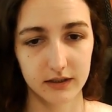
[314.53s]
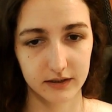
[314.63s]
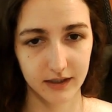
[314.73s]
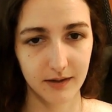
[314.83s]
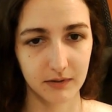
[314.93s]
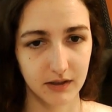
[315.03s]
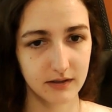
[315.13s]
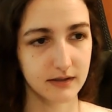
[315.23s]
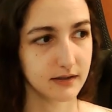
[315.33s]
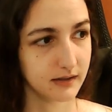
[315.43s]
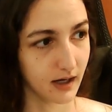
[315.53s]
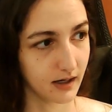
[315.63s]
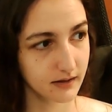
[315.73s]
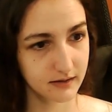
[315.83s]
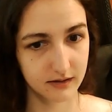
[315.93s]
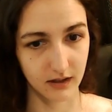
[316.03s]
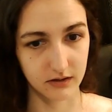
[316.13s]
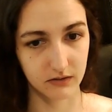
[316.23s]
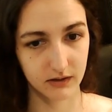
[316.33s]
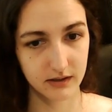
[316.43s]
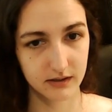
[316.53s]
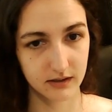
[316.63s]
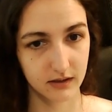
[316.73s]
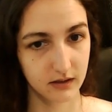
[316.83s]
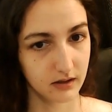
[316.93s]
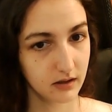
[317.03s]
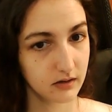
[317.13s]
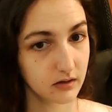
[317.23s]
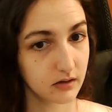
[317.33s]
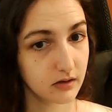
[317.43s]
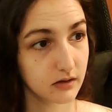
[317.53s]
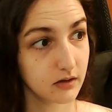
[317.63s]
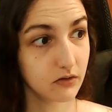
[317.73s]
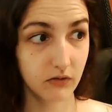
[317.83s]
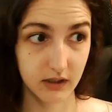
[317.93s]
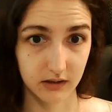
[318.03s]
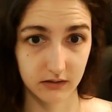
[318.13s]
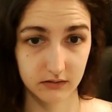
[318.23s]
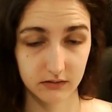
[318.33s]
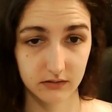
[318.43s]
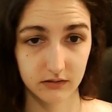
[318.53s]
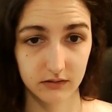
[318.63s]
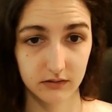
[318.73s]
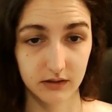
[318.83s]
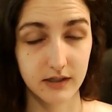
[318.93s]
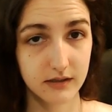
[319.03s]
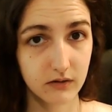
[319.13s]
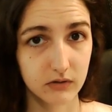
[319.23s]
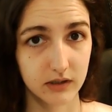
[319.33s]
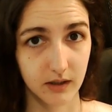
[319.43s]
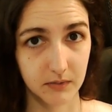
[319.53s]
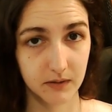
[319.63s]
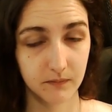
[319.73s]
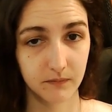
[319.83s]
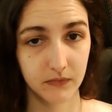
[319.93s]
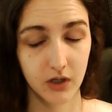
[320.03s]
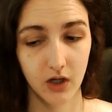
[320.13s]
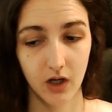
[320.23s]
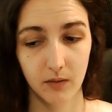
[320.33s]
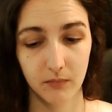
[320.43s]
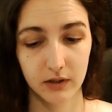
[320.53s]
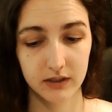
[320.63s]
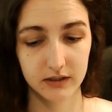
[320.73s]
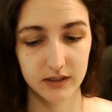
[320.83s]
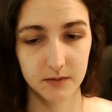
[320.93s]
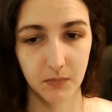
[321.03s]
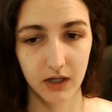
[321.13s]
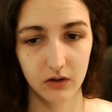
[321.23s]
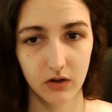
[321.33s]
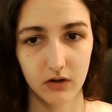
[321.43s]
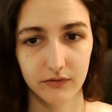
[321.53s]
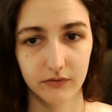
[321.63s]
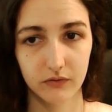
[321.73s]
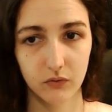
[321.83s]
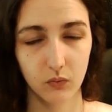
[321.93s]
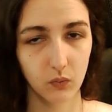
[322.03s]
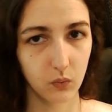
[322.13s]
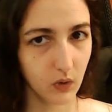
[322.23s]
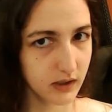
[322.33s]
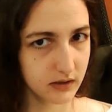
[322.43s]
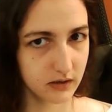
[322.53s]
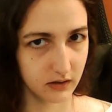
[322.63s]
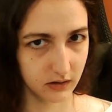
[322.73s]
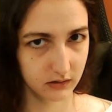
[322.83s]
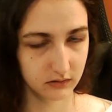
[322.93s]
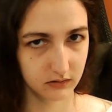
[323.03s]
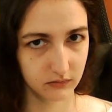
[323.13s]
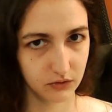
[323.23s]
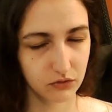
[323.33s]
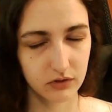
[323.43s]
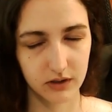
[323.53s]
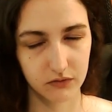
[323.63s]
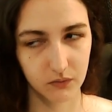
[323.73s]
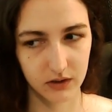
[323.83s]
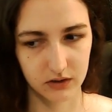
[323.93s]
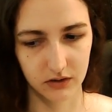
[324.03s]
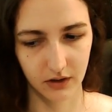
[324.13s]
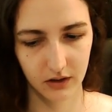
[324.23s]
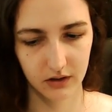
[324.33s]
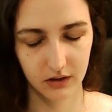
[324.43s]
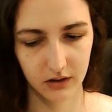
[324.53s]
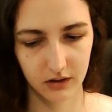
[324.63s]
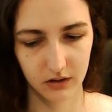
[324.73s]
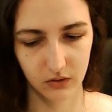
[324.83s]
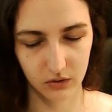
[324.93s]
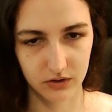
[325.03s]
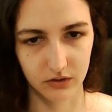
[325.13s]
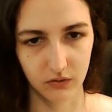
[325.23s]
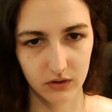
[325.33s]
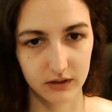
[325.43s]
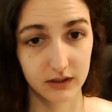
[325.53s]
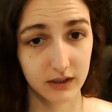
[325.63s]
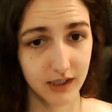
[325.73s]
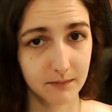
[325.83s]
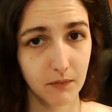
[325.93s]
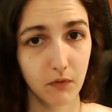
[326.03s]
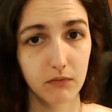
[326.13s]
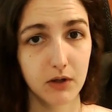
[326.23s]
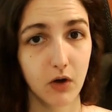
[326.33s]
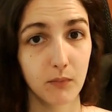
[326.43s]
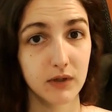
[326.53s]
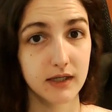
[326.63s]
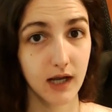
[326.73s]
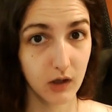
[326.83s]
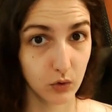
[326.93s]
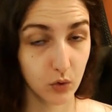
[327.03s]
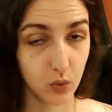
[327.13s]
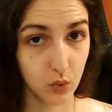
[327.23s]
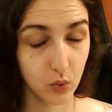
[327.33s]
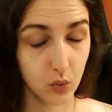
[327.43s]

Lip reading: a tatami starts, as you can see here, green. That's new tatami. But in the span of 1 year, usually it's 1 year or so, the tatami will become yellow.